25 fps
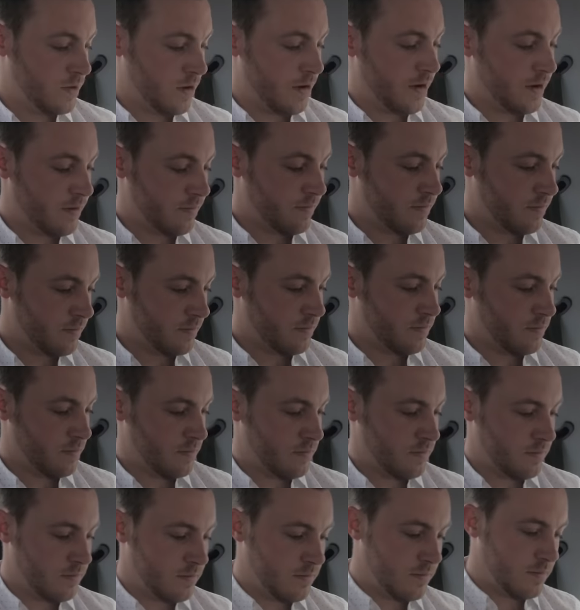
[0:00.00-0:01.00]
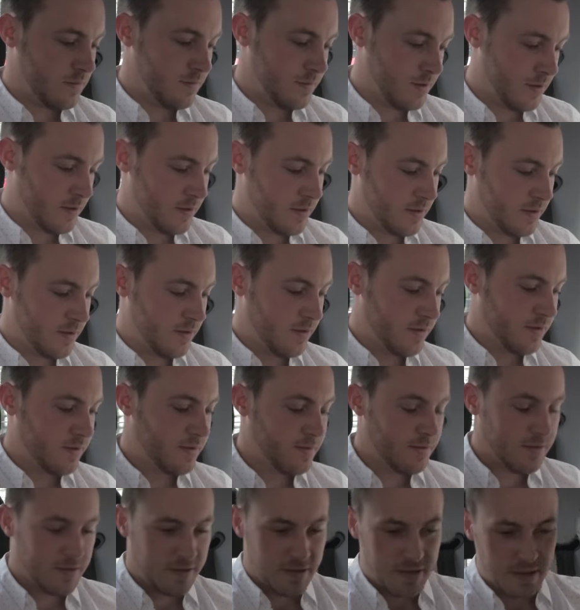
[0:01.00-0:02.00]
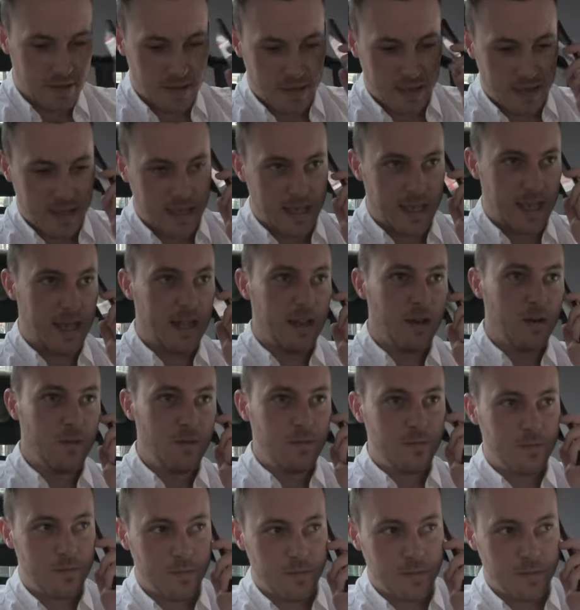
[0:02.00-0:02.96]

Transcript: sorry. Look at this. Hello.